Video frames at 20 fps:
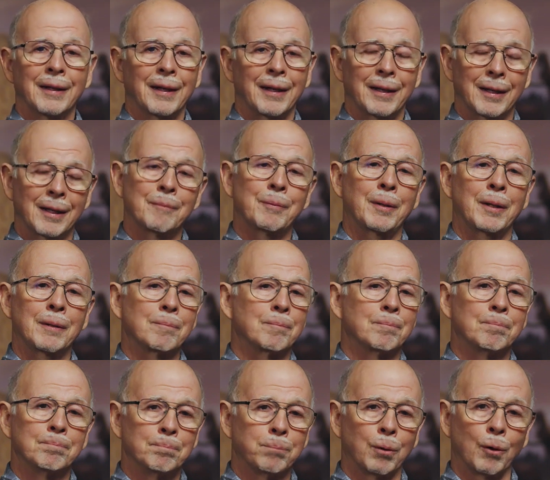it had
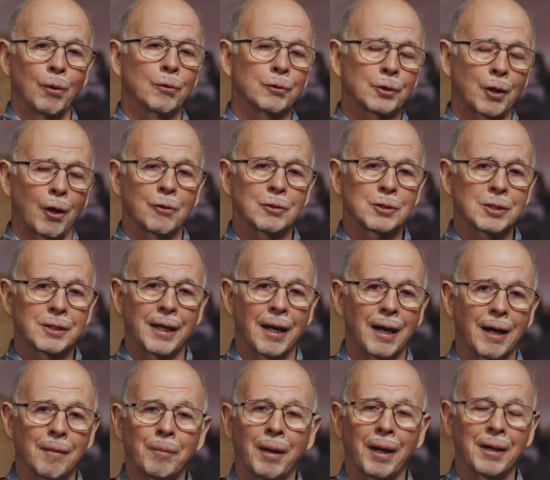been bulldozed
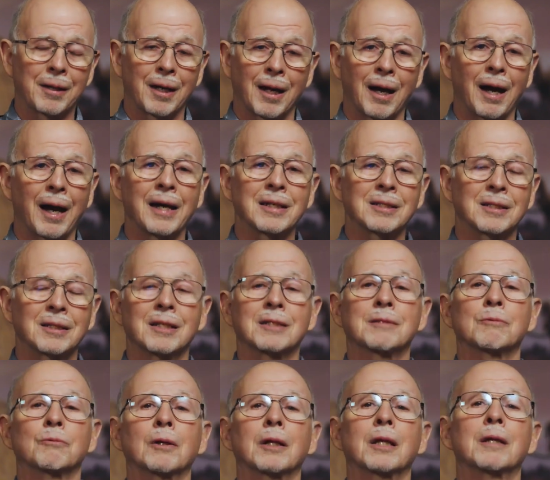down by the ice and
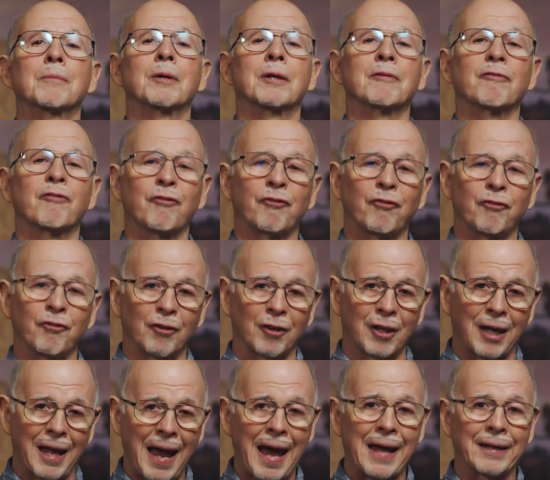it's really been
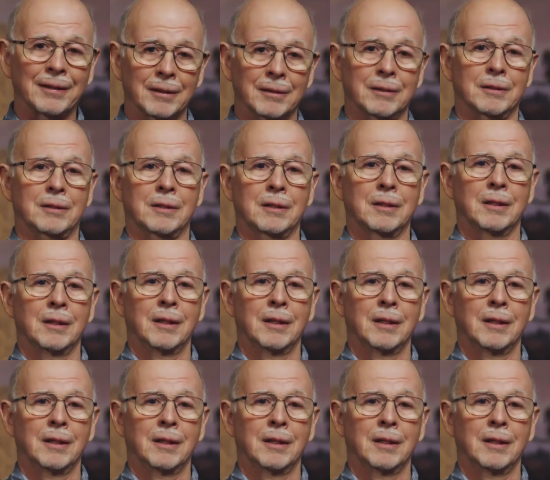flattened.